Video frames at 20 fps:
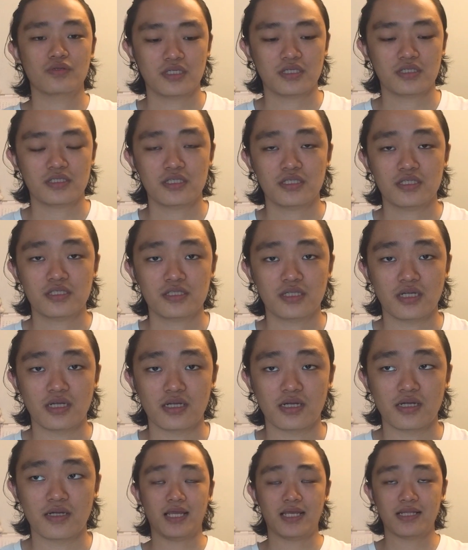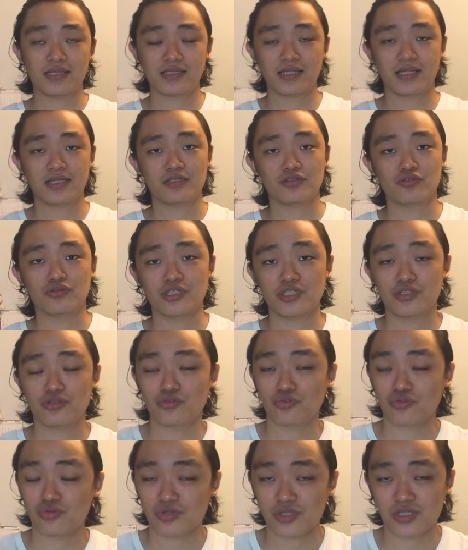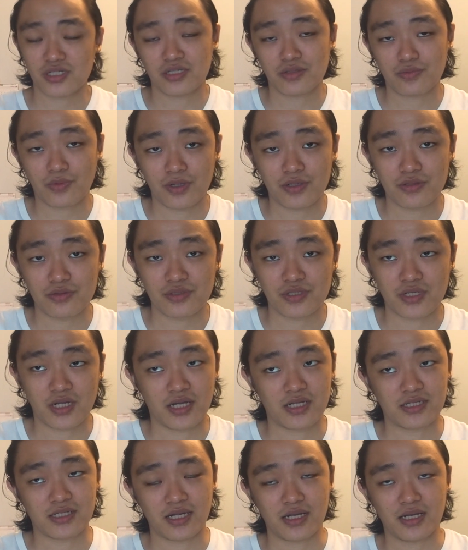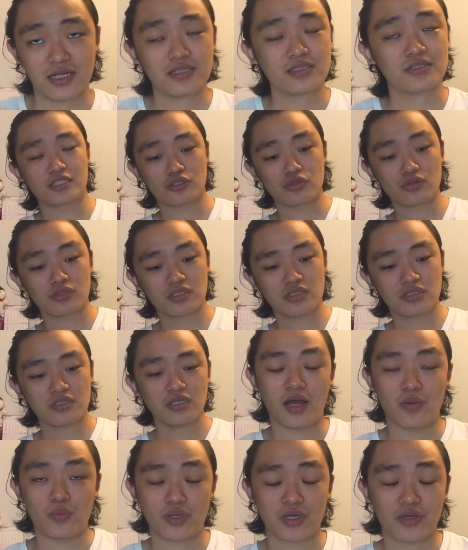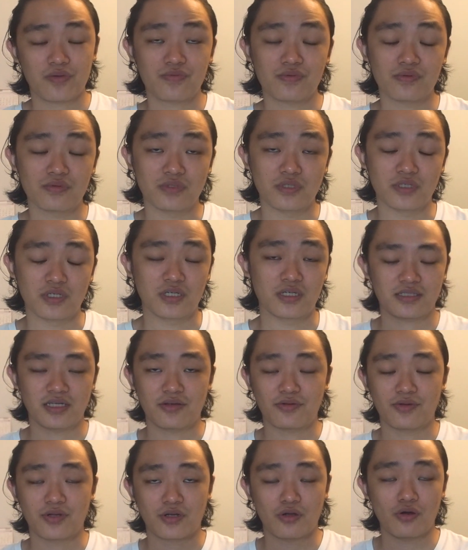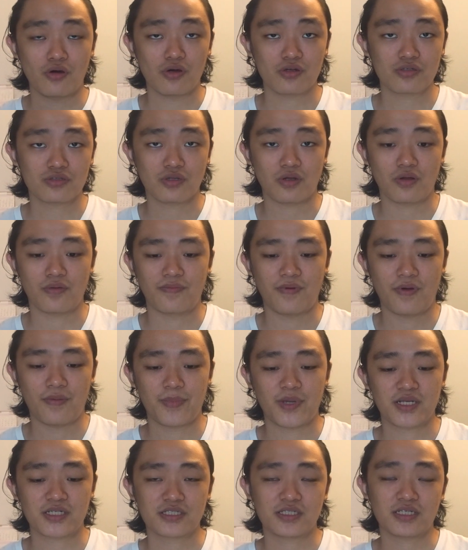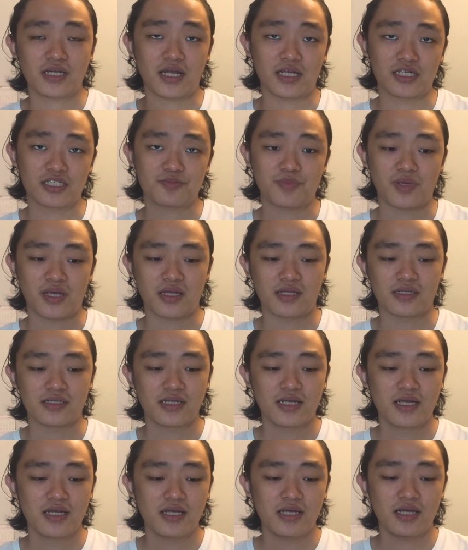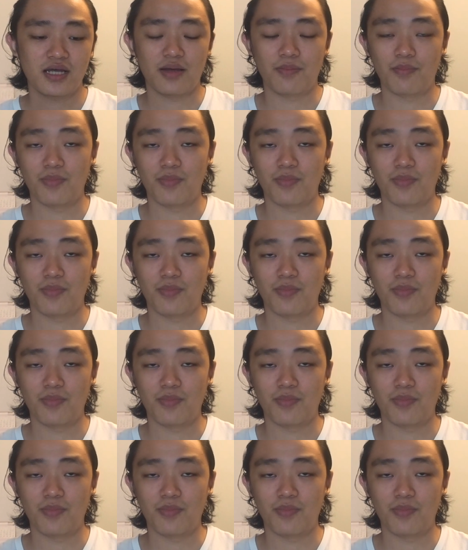this is the thing that you need to consider when you stay in Thailand. In total, I will give you the general cost of how much I spend a